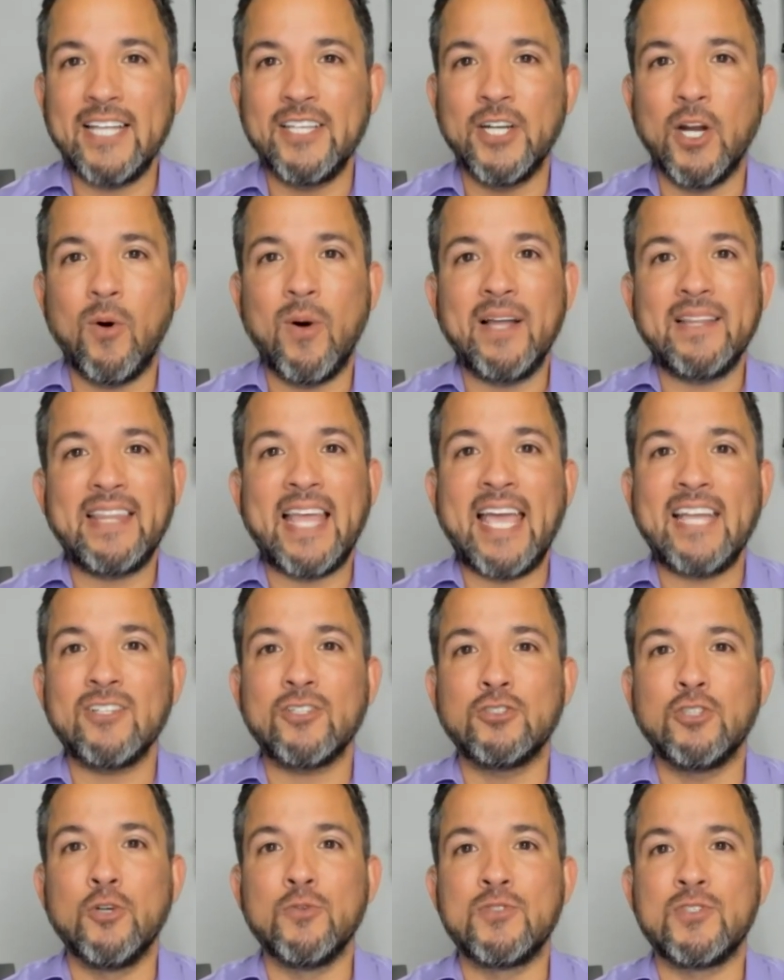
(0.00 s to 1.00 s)
And you know what? That
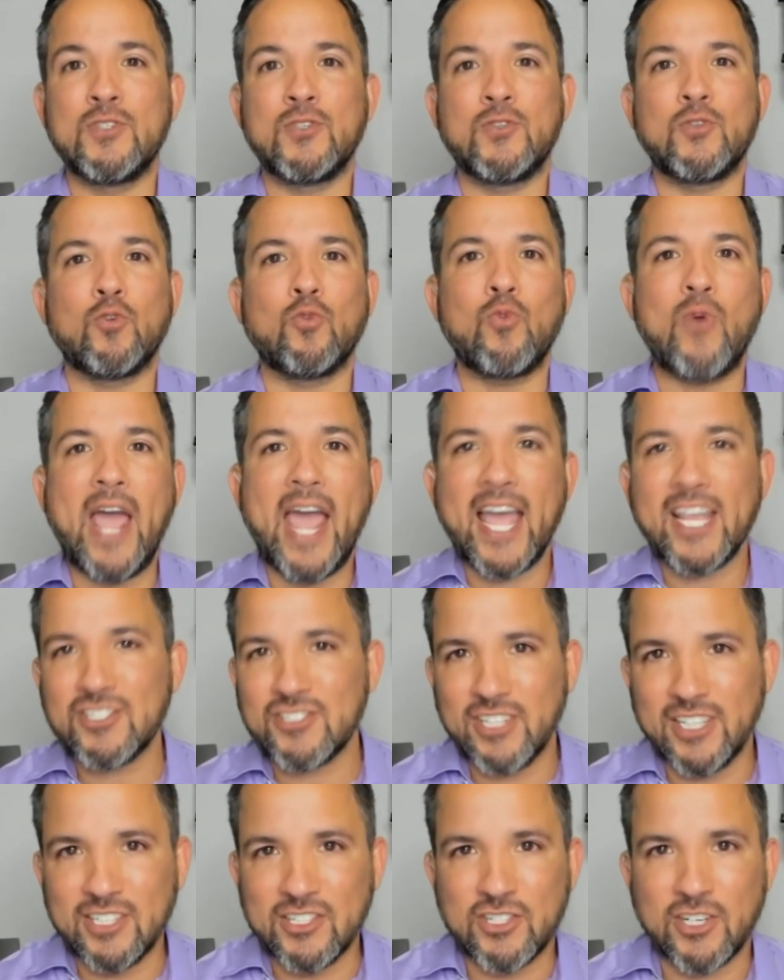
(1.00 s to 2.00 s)
includes
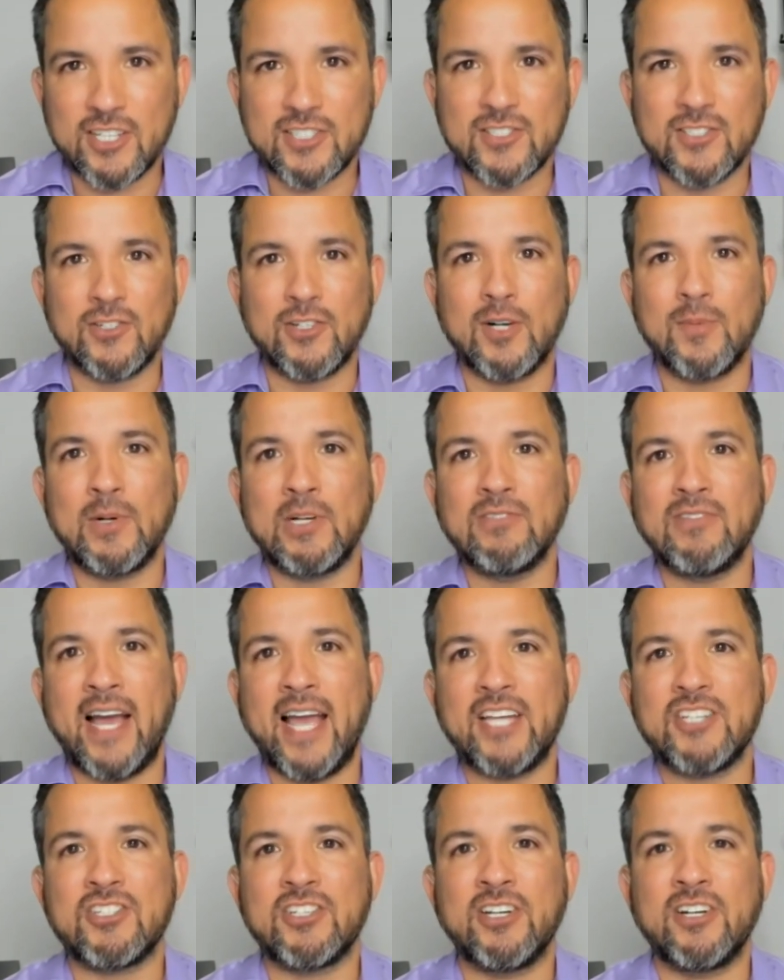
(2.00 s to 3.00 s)
thrashing Justin Herbert
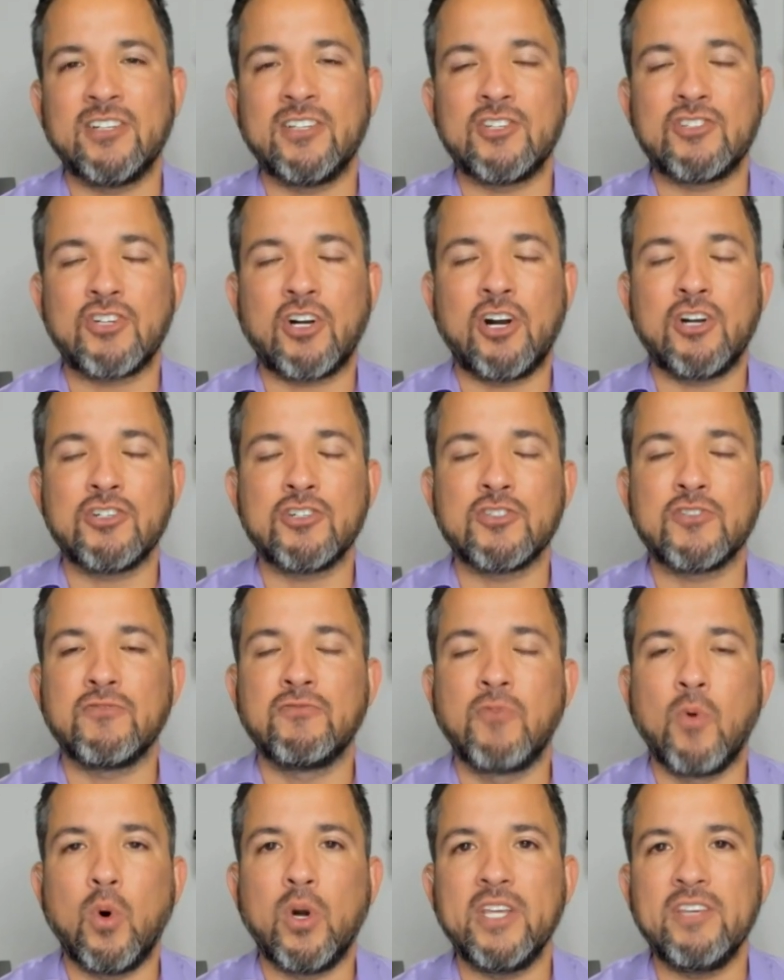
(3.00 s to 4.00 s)
last year in the Chargers
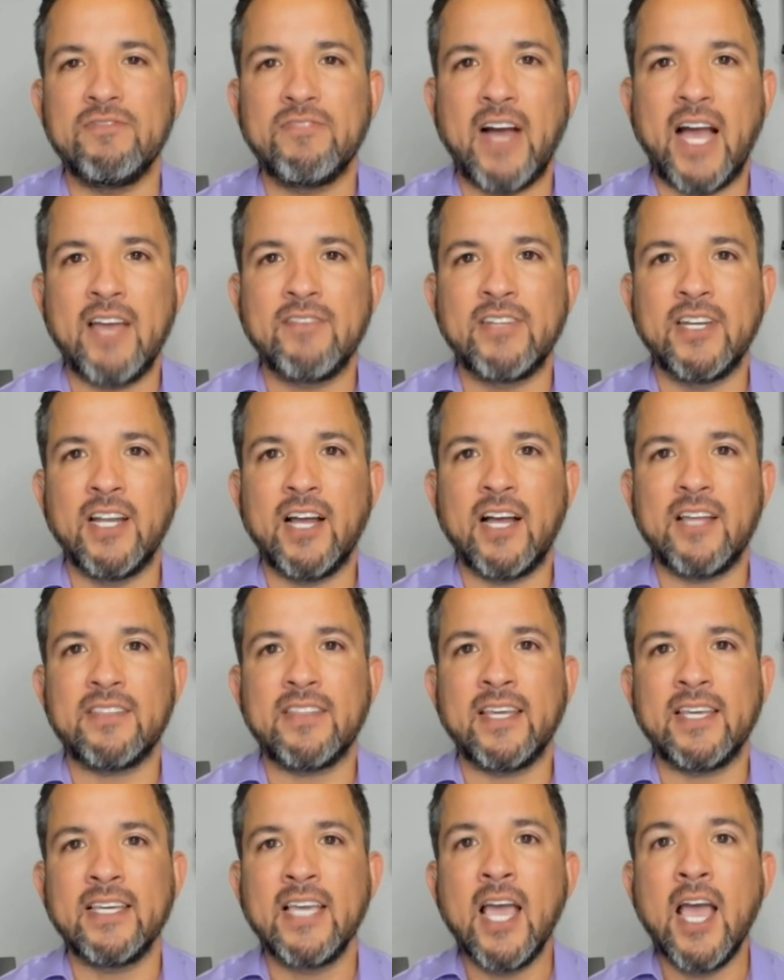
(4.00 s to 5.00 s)
forty-five to
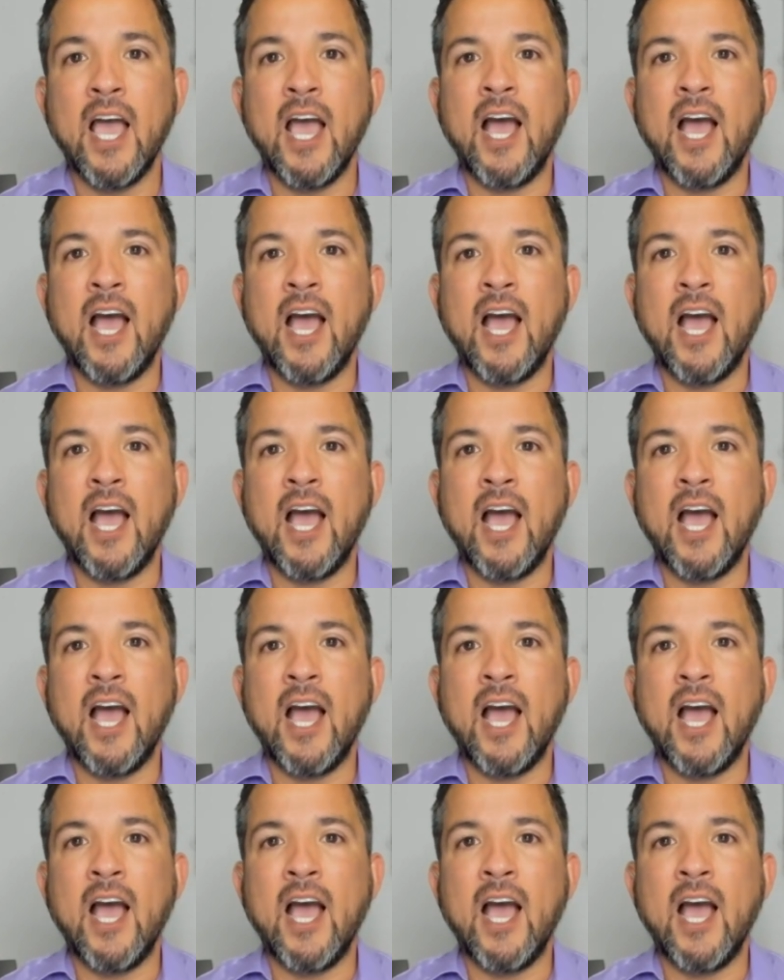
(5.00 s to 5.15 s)
nothing.